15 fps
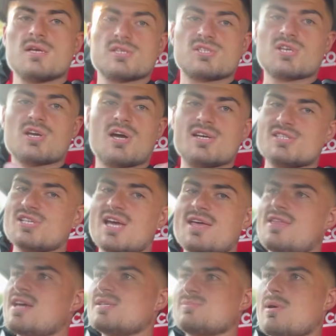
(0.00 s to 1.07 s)
So guys, yeah,
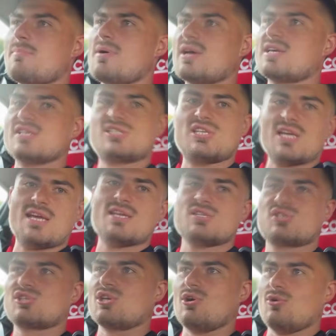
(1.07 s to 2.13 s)
there's my bucket seat
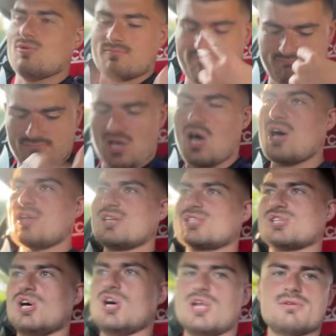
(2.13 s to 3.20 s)
installed.
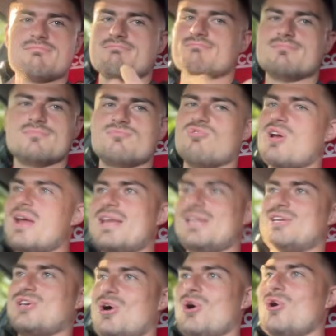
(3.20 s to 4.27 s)
Harness on,
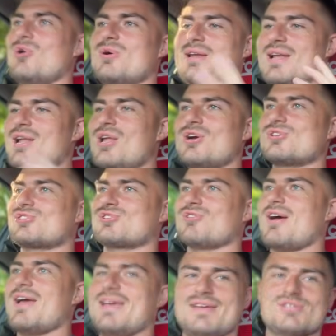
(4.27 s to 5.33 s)
really cool, it looks
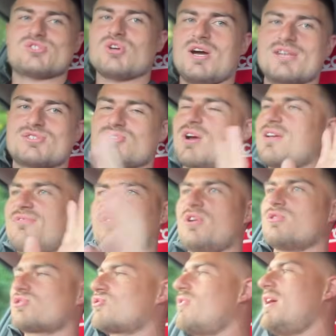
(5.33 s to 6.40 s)
great, drives great,
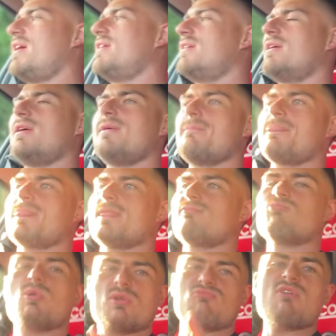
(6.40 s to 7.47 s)
feels great.
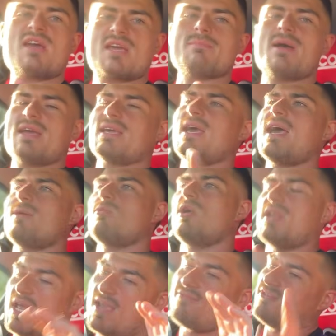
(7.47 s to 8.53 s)
Would recommend getting
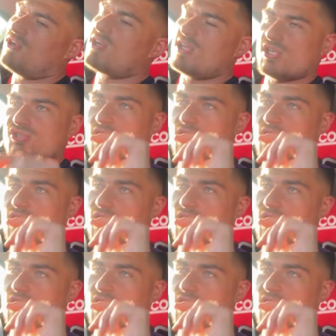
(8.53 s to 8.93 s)
one if we're going to